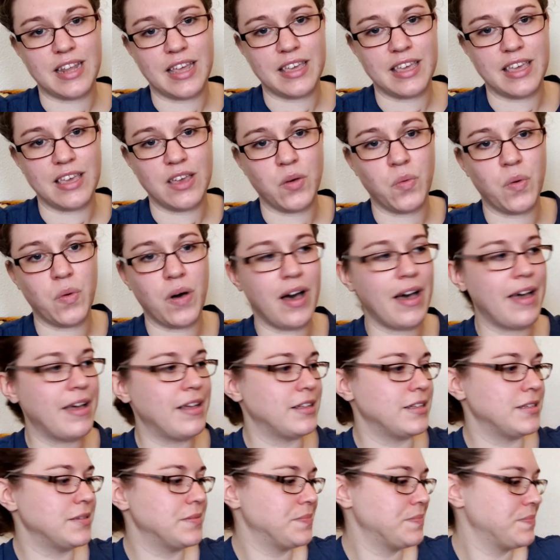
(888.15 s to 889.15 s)
It's taking a
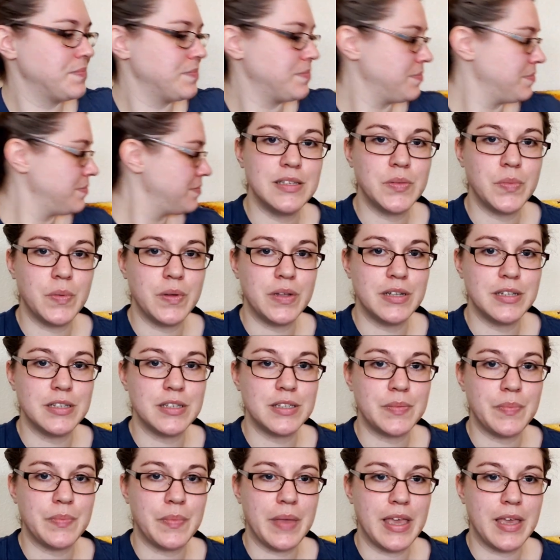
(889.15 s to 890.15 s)
while. These
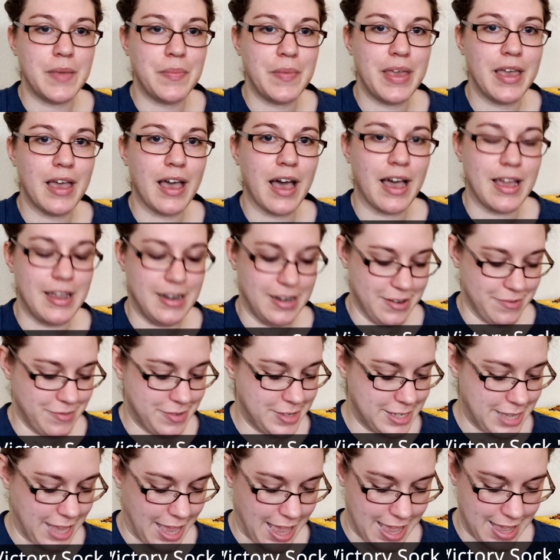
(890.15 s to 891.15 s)
ones make me kind
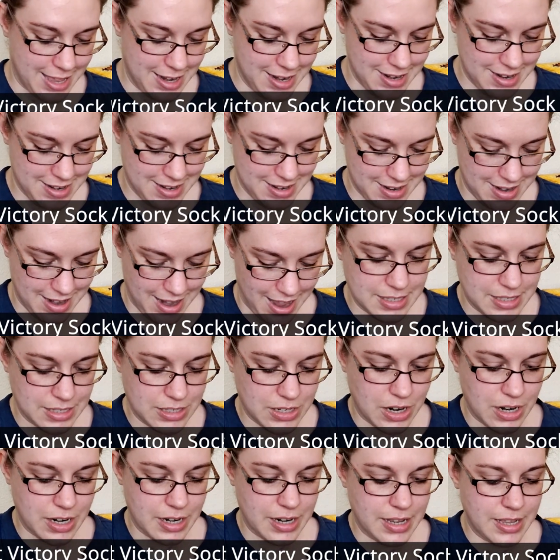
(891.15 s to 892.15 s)
of sad. I
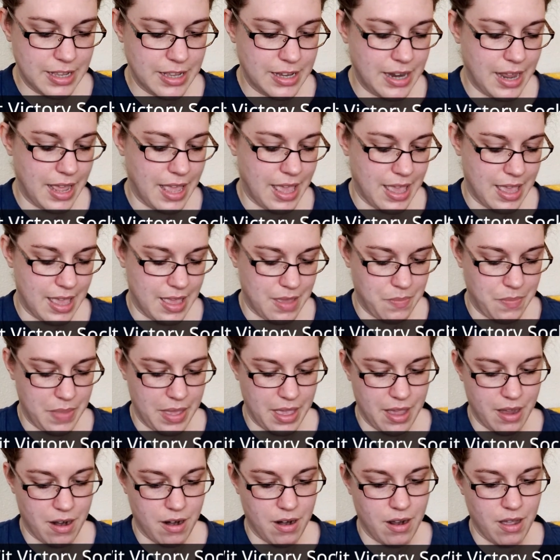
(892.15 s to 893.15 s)
started a
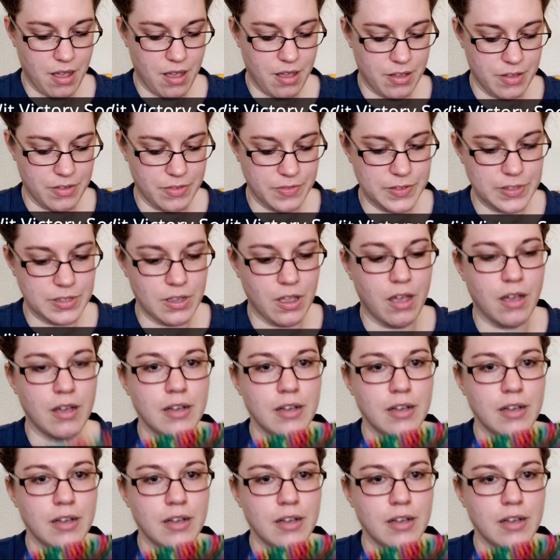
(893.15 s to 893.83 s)
pair of